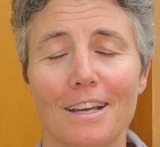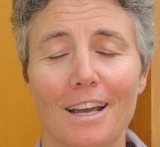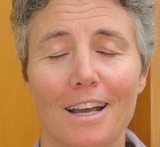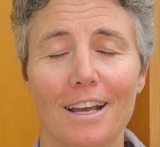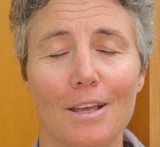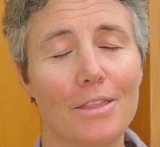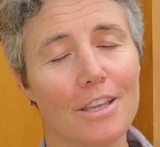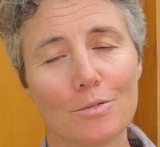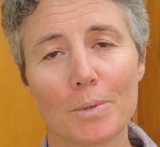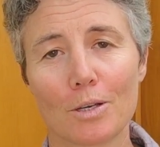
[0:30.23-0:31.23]
and
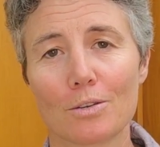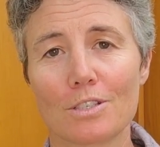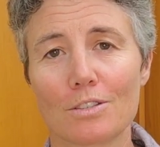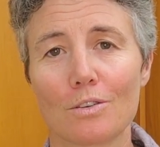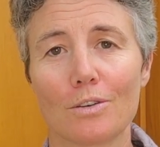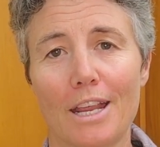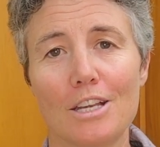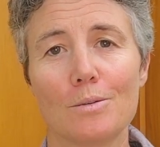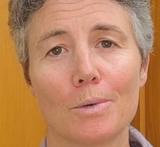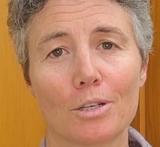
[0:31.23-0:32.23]
that's because it's on
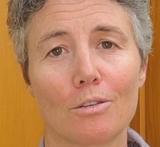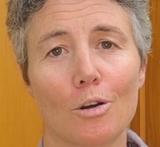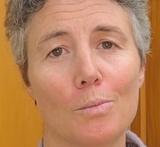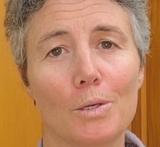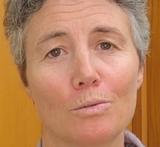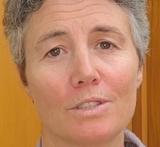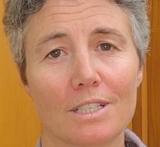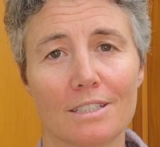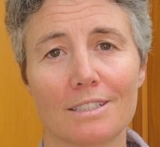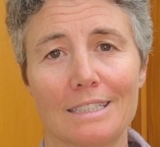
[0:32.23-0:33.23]
antimicrobial
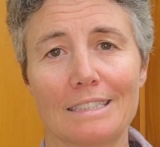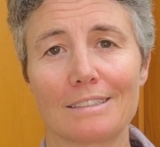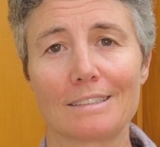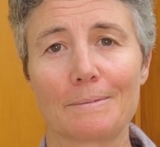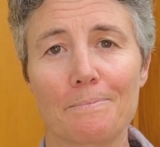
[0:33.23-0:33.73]
resistance.